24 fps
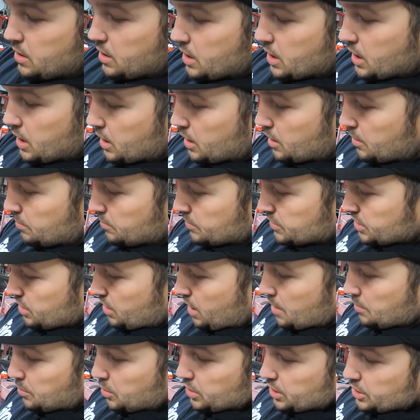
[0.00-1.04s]
So
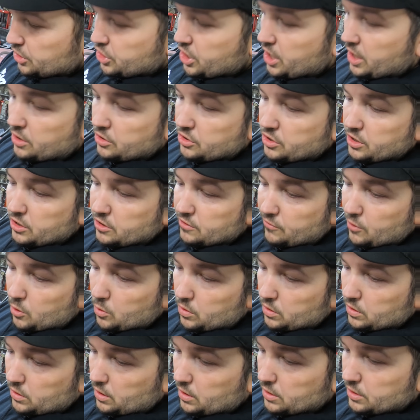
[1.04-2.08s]
I'm going to change these
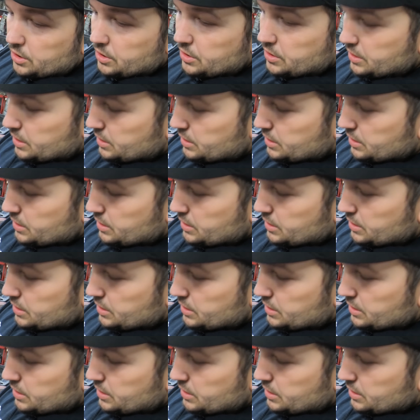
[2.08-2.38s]
forward clutches.